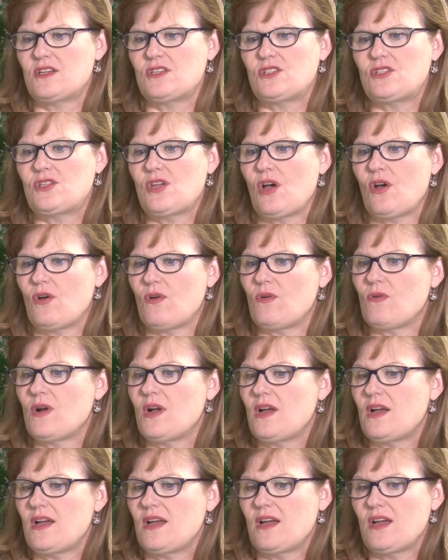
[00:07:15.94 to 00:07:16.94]
So
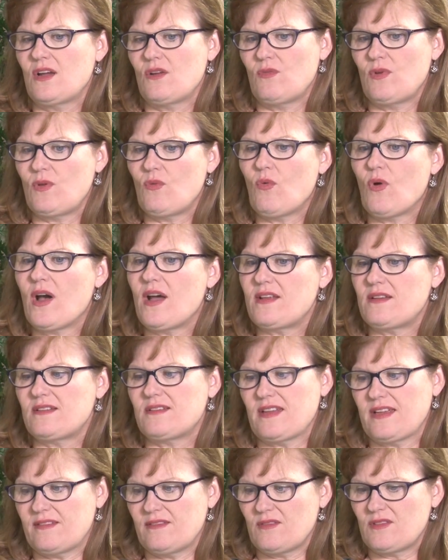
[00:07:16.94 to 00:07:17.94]
we want
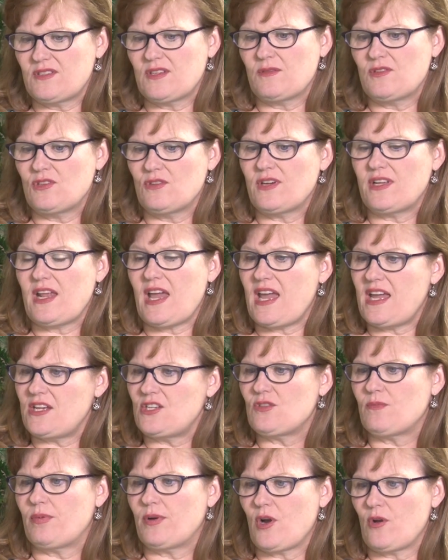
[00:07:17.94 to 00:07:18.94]
to do it
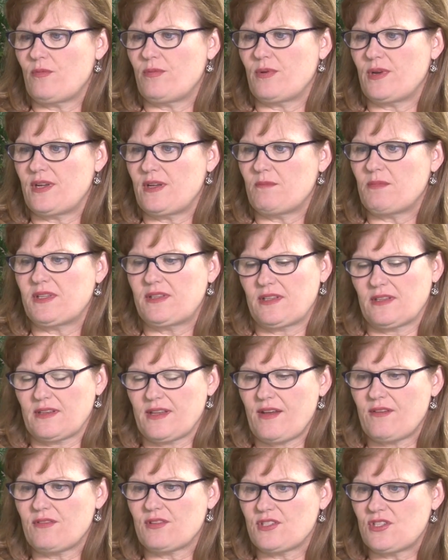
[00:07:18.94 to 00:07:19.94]
age appropriate, but the
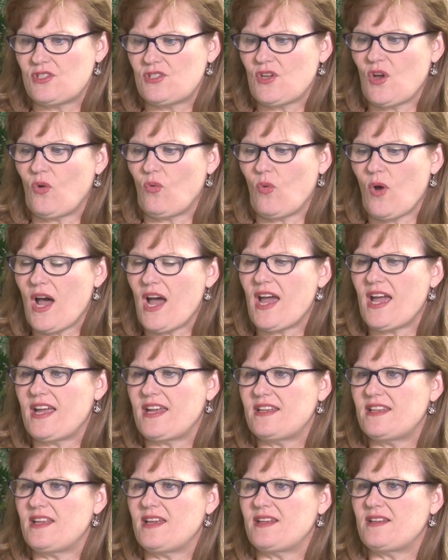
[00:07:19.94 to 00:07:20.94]
level is so
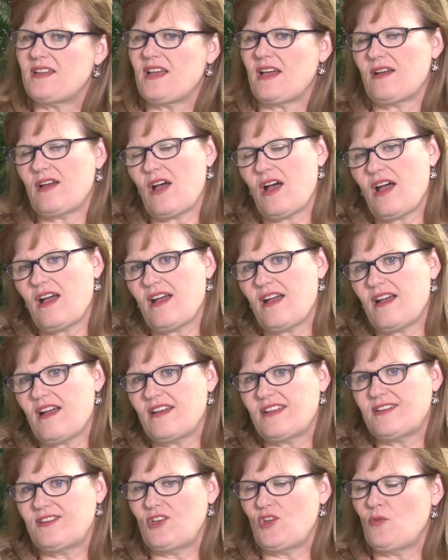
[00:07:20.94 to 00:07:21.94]
wide that
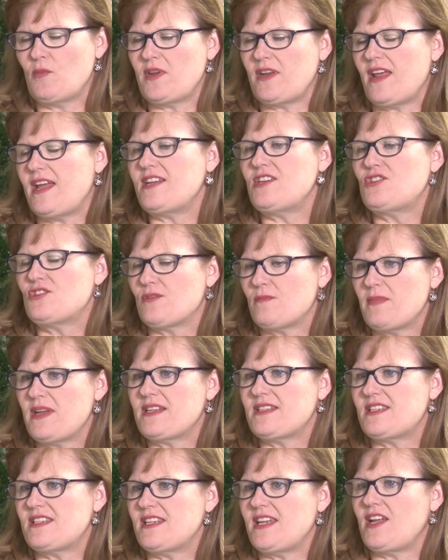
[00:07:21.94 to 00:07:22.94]
human nature,
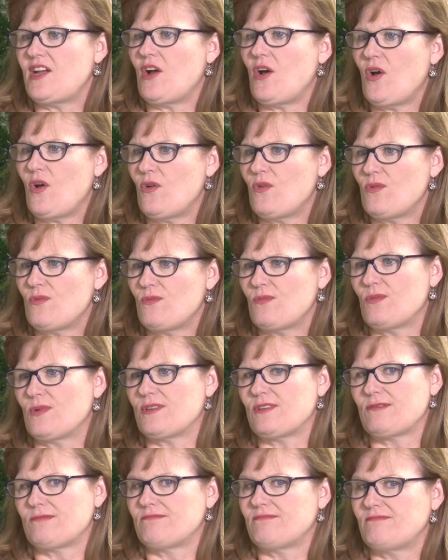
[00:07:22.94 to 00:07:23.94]
men see, oh,
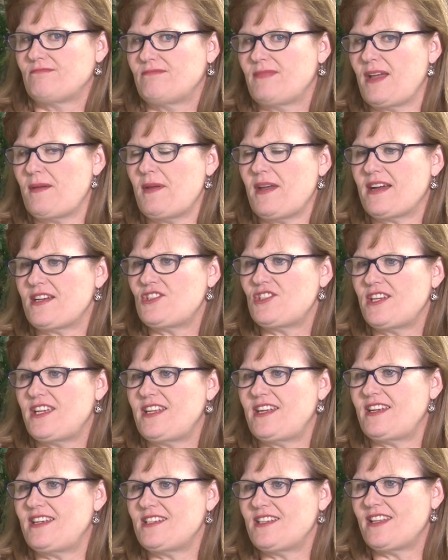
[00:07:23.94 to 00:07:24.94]
well, maybe I should
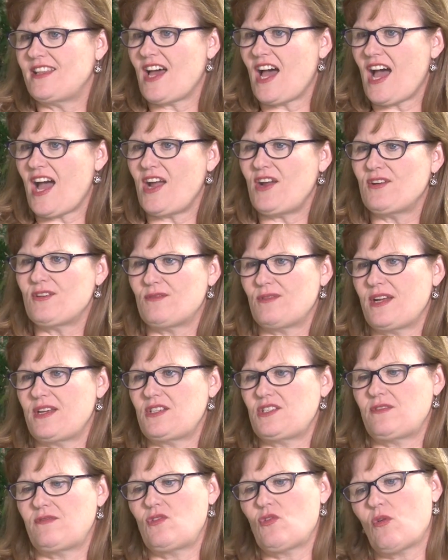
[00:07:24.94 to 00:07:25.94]
get it into the higher
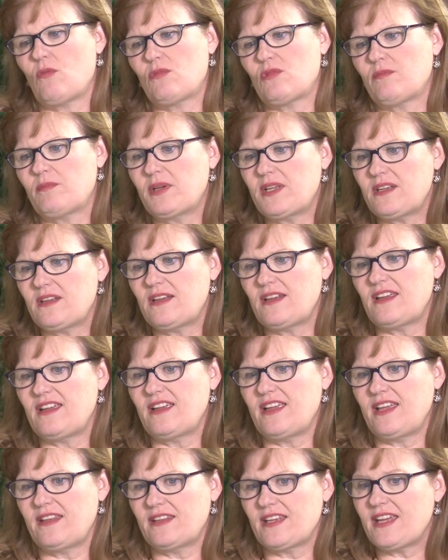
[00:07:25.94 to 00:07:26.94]
range of normal. But
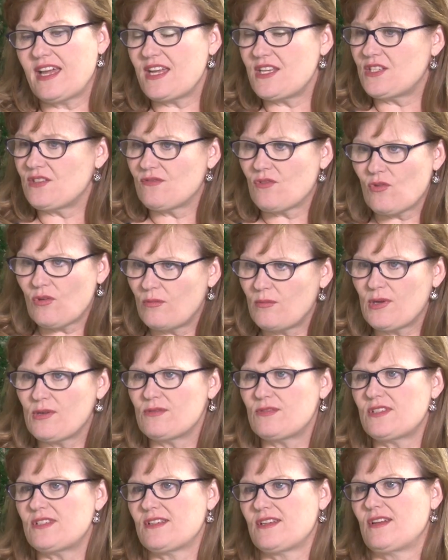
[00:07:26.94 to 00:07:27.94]
in the case of
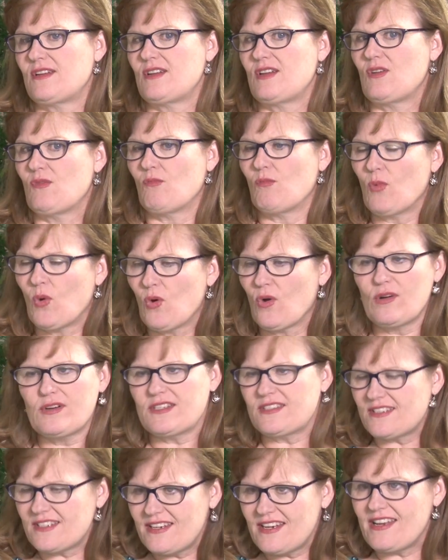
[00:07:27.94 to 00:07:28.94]
hormones, more
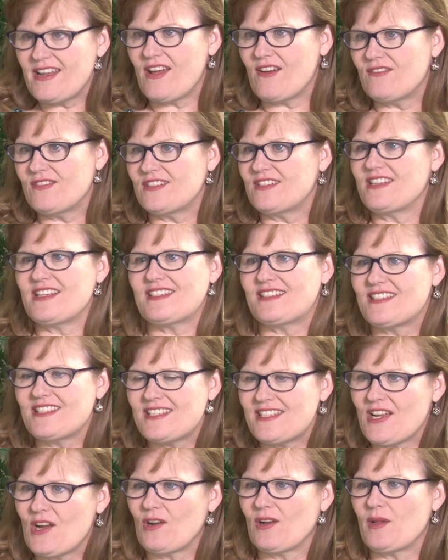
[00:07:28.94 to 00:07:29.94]
is never
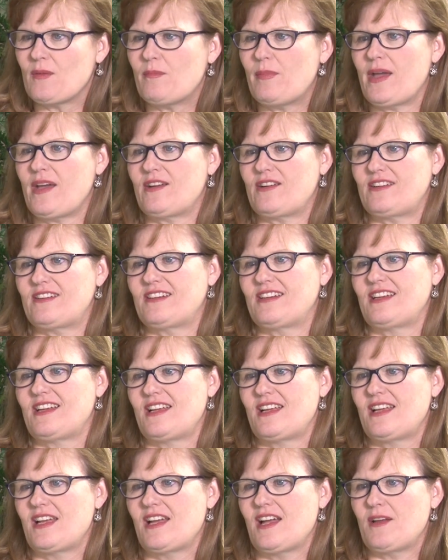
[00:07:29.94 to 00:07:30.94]
necessarily better.
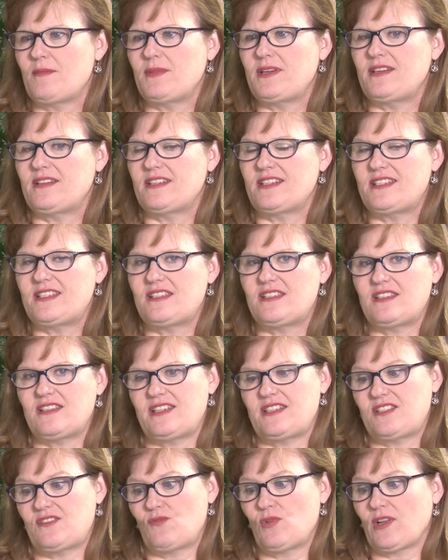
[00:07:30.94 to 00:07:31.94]
I mean, it's,
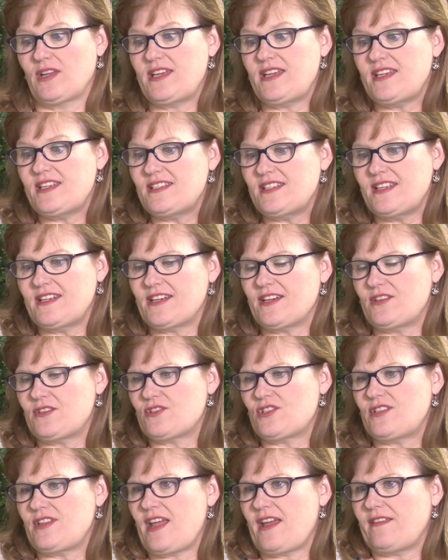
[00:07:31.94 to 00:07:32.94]
it's really easy to
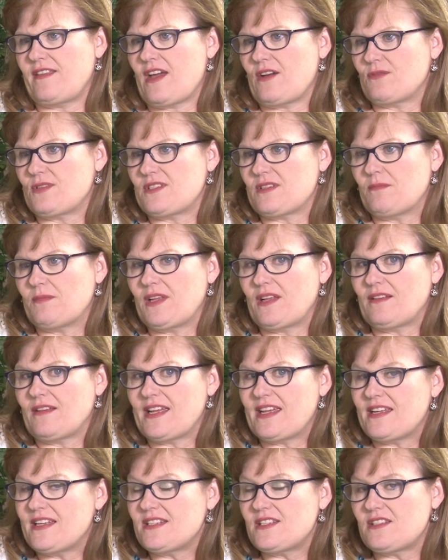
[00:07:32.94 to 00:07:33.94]
understand that with something
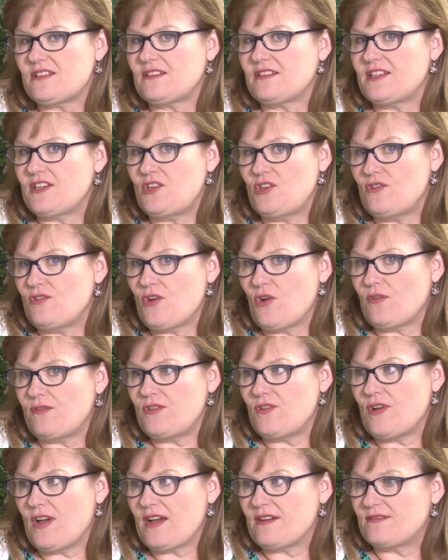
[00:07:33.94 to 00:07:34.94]
like insulin. You know, if
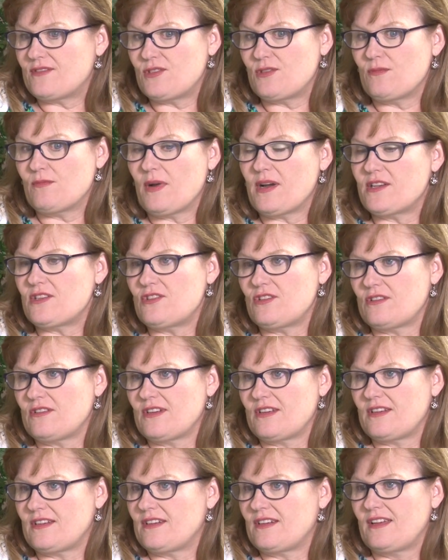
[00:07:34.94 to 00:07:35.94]
you have too much, you're
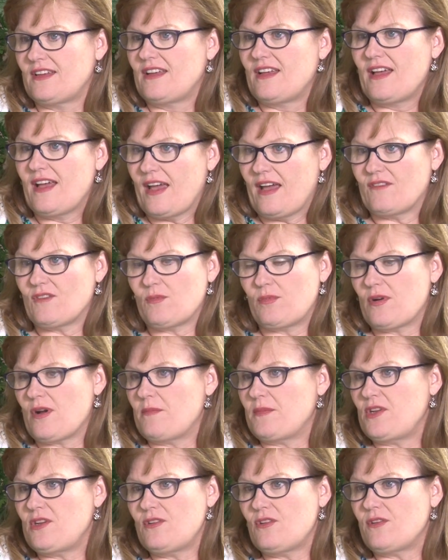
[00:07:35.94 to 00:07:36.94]
going to have a
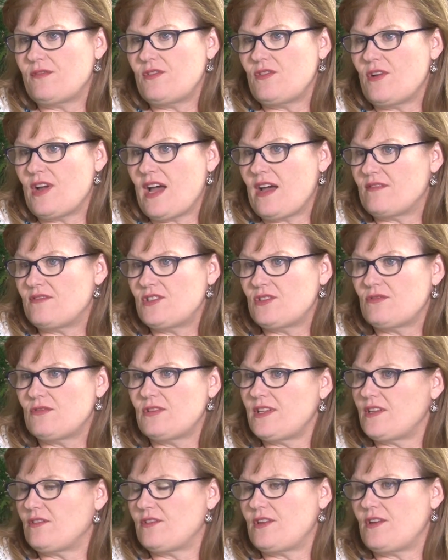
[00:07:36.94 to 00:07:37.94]
problem. you know, if you have too
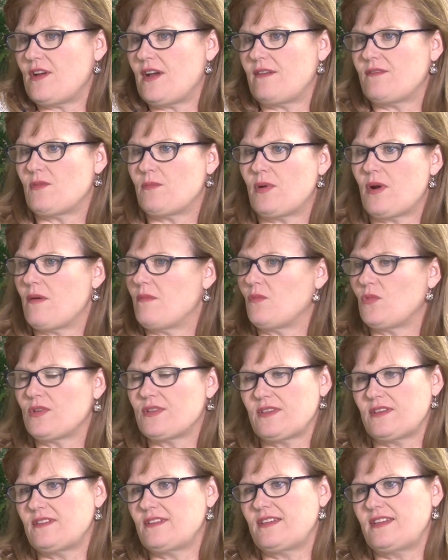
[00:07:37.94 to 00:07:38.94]
little, you have a problem.
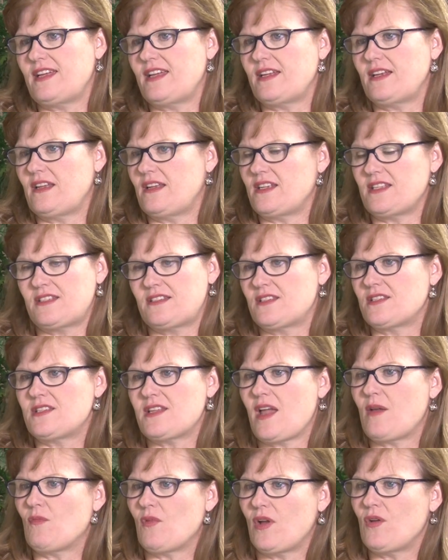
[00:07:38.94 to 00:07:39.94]
Well, it, it's the
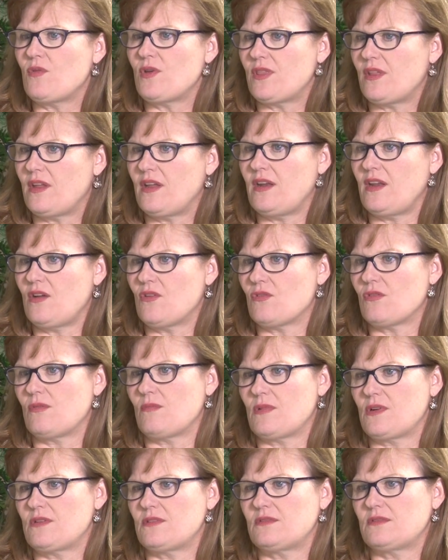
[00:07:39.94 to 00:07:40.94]
same way with any
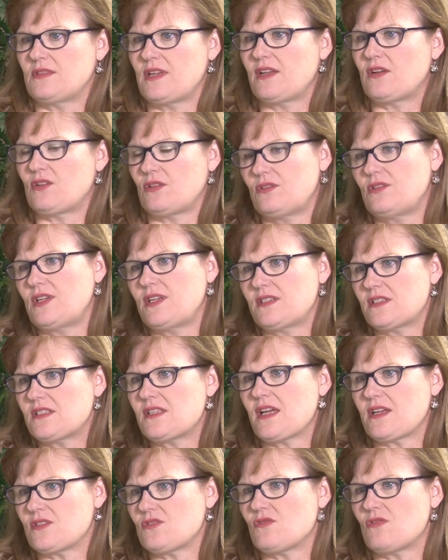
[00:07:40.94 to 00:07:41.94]
hormone, including
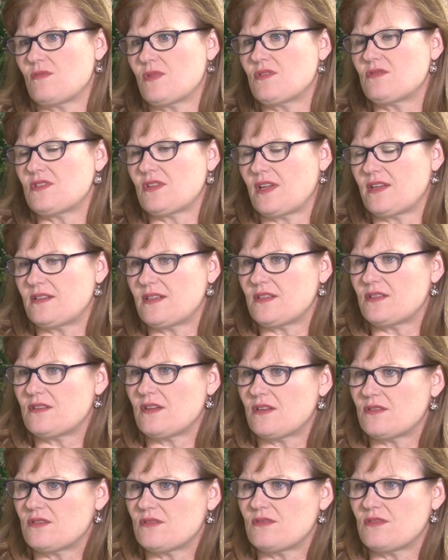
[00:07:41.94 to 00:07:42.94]
sex hormones like
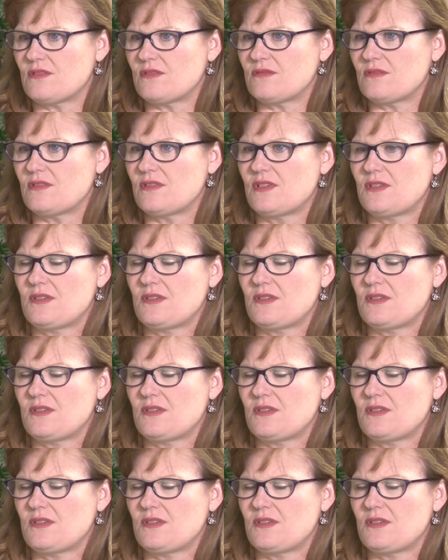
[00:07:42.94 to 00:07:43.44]
testosterone.